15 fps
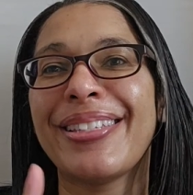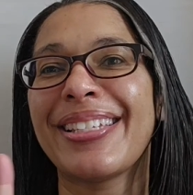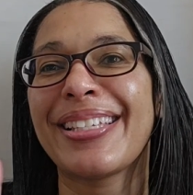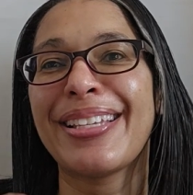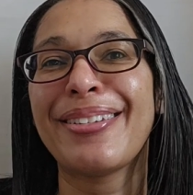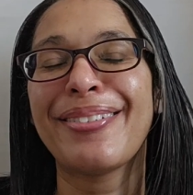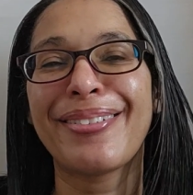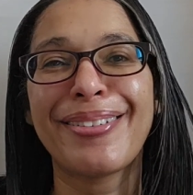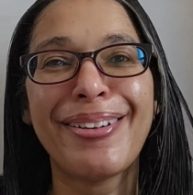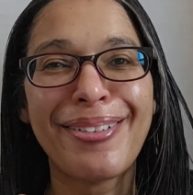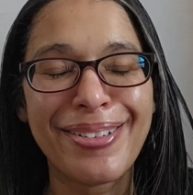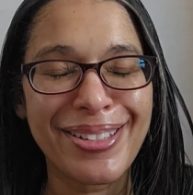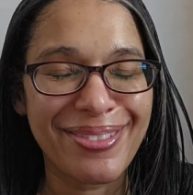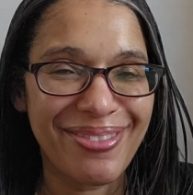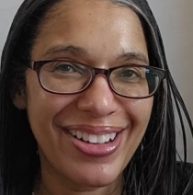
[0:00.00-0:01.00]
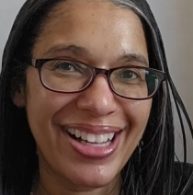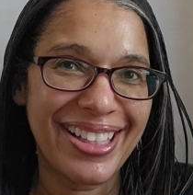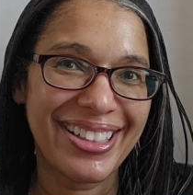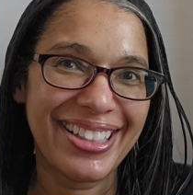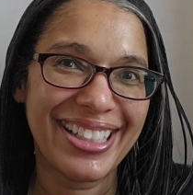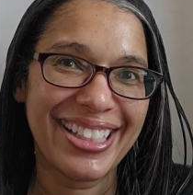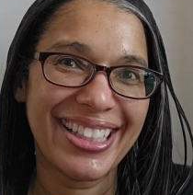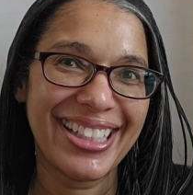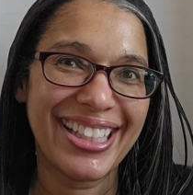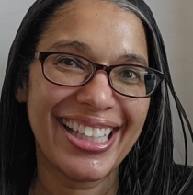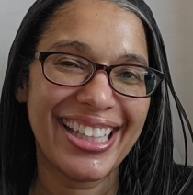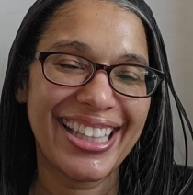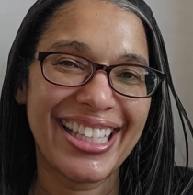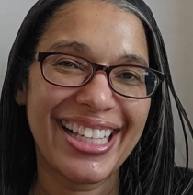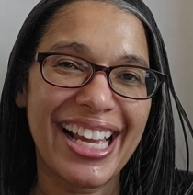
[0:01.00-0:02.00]
because I took notes while
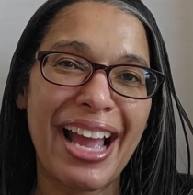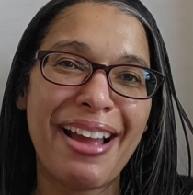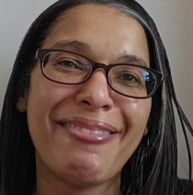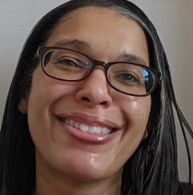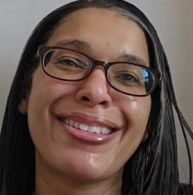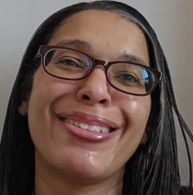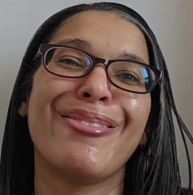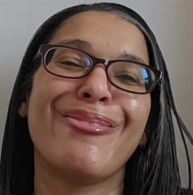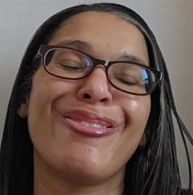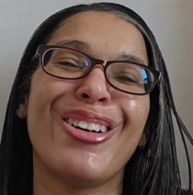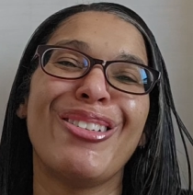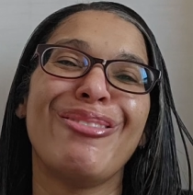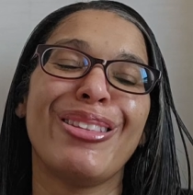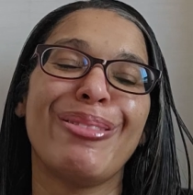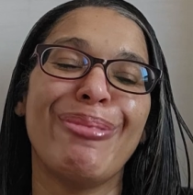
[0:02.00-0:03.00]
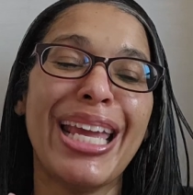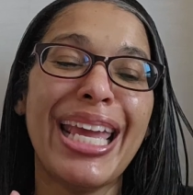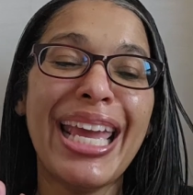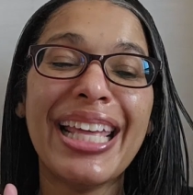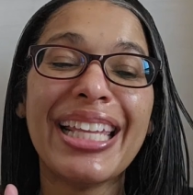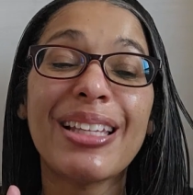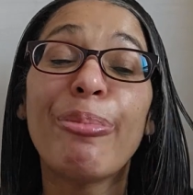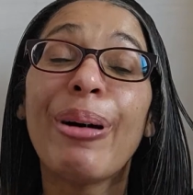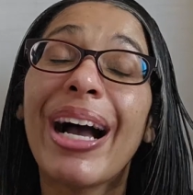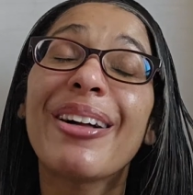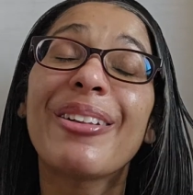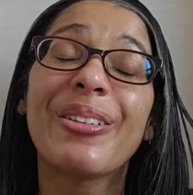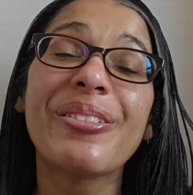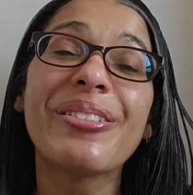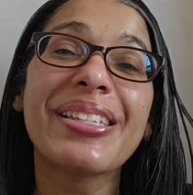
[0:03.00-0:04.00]
the guy was on the phone with me. The park
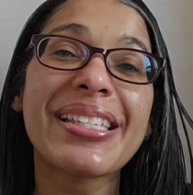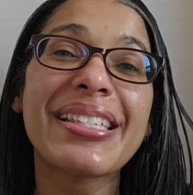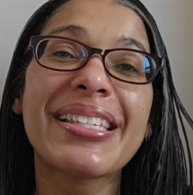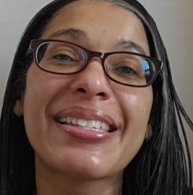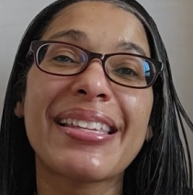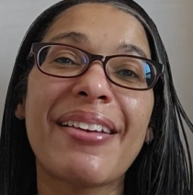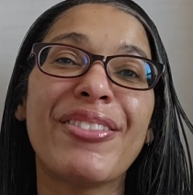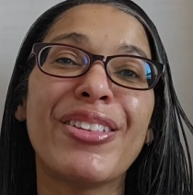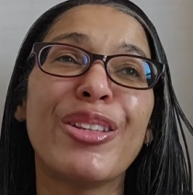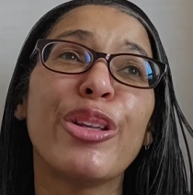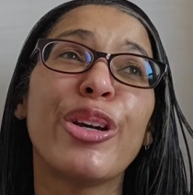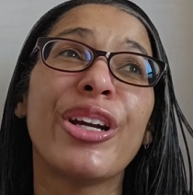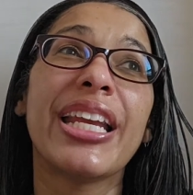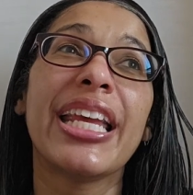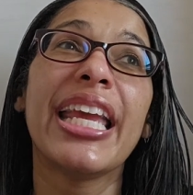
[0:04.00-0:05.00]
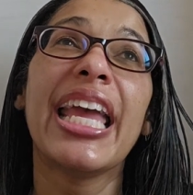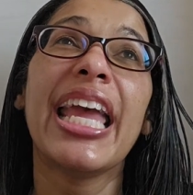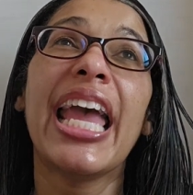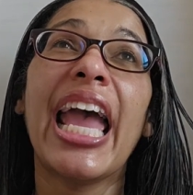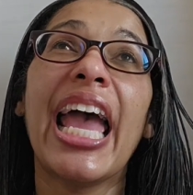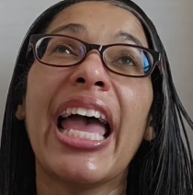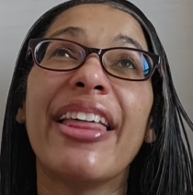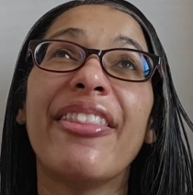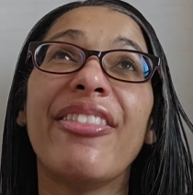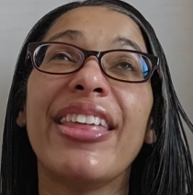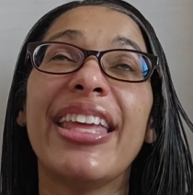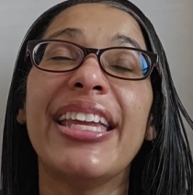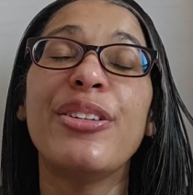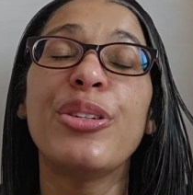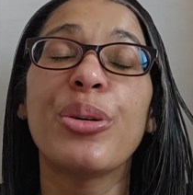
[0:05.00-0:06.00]
closes at 7:30.
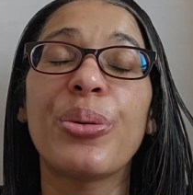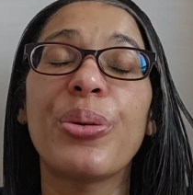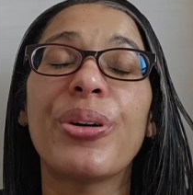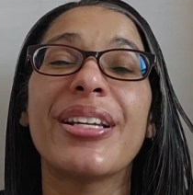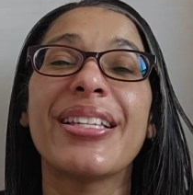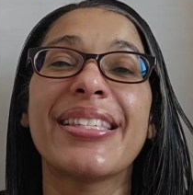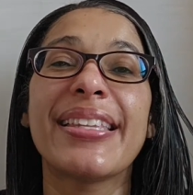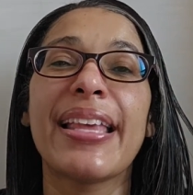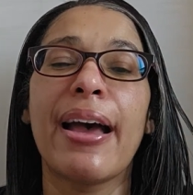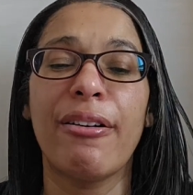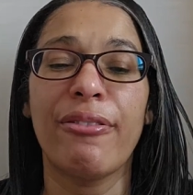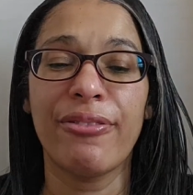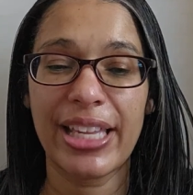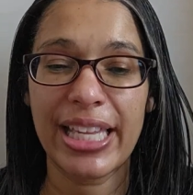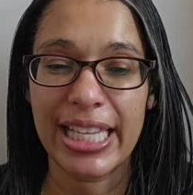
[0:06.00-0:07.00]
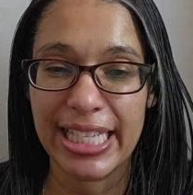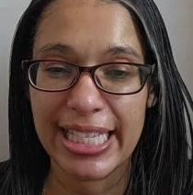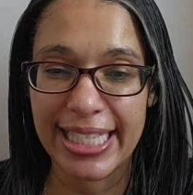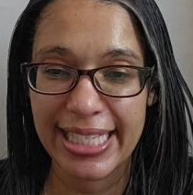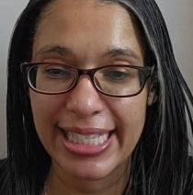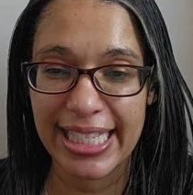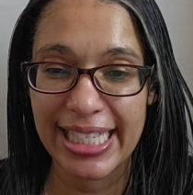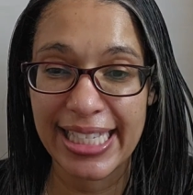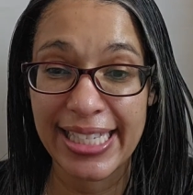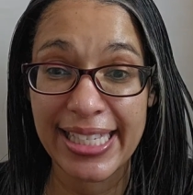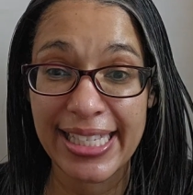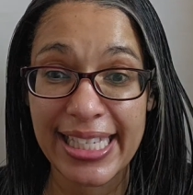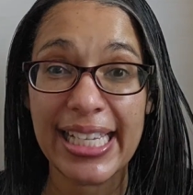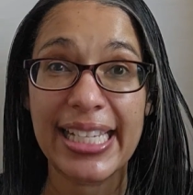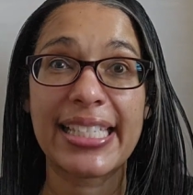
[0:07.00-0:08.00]
The tour itself is
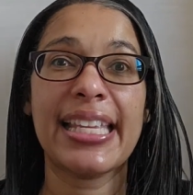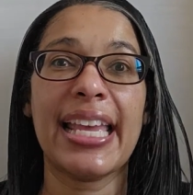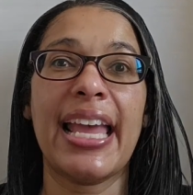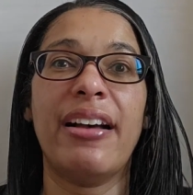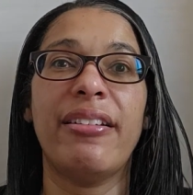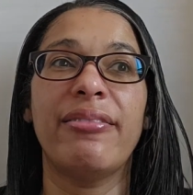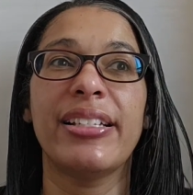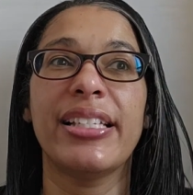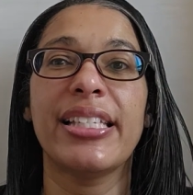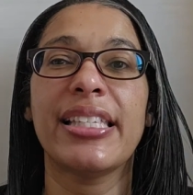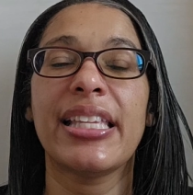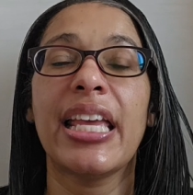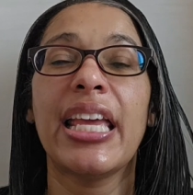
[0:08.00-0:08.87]
6 hours